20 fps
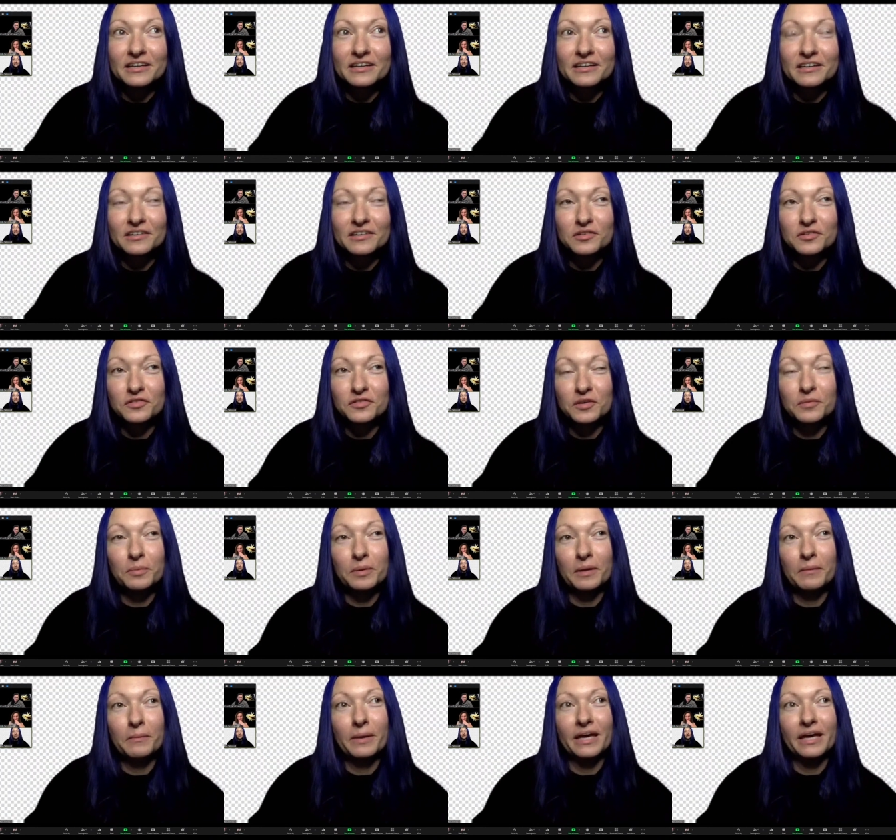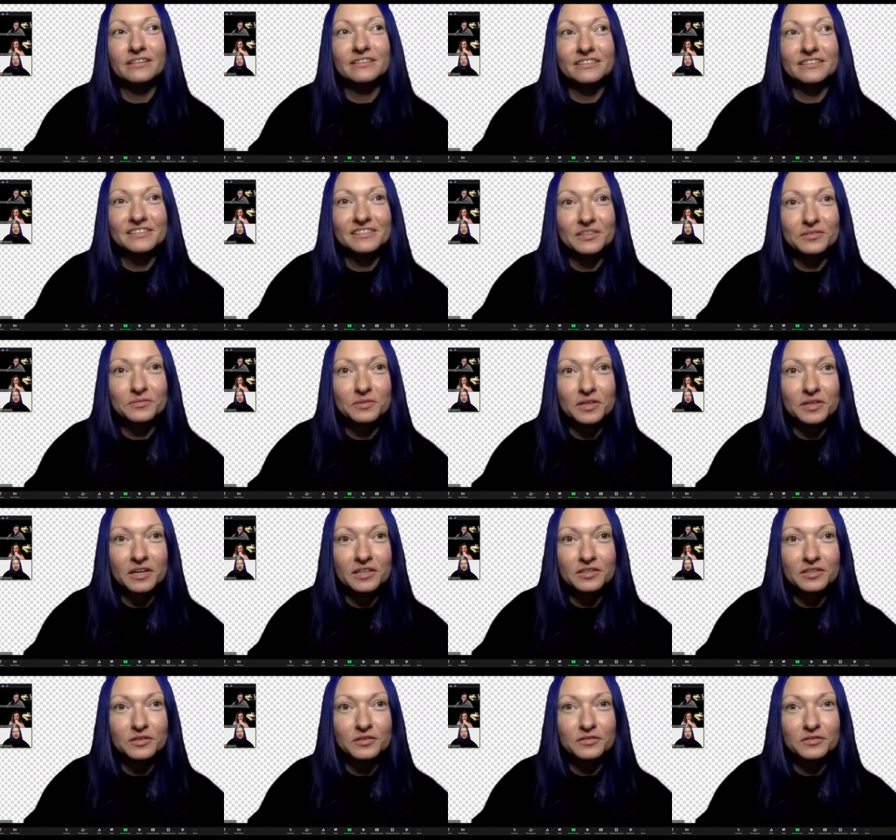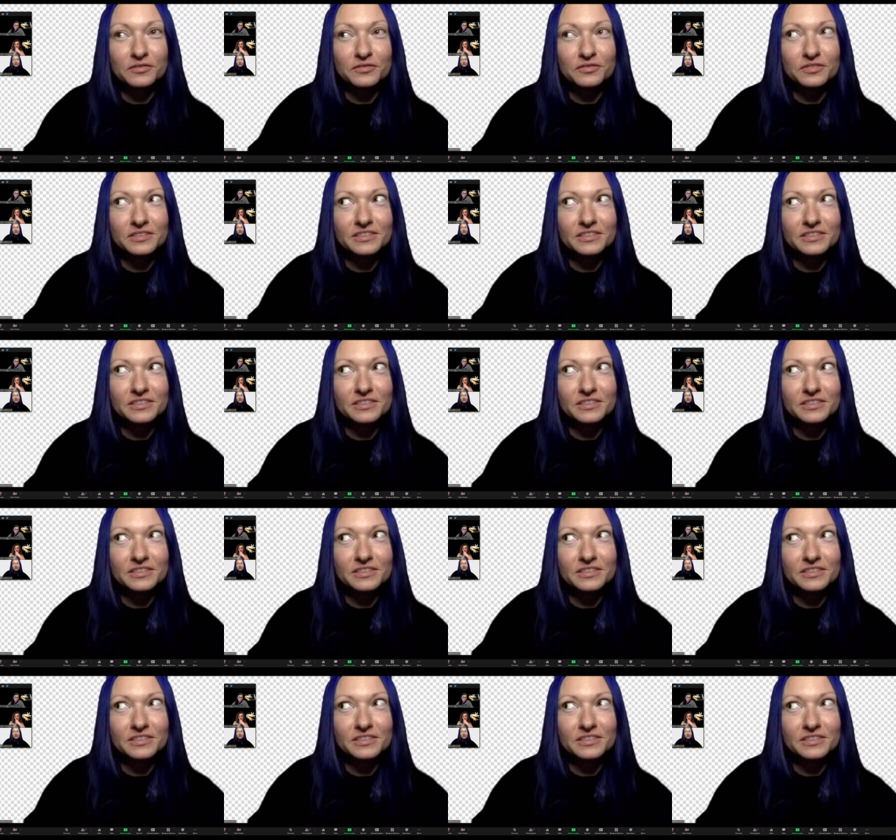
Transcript: kind of implemented some kind of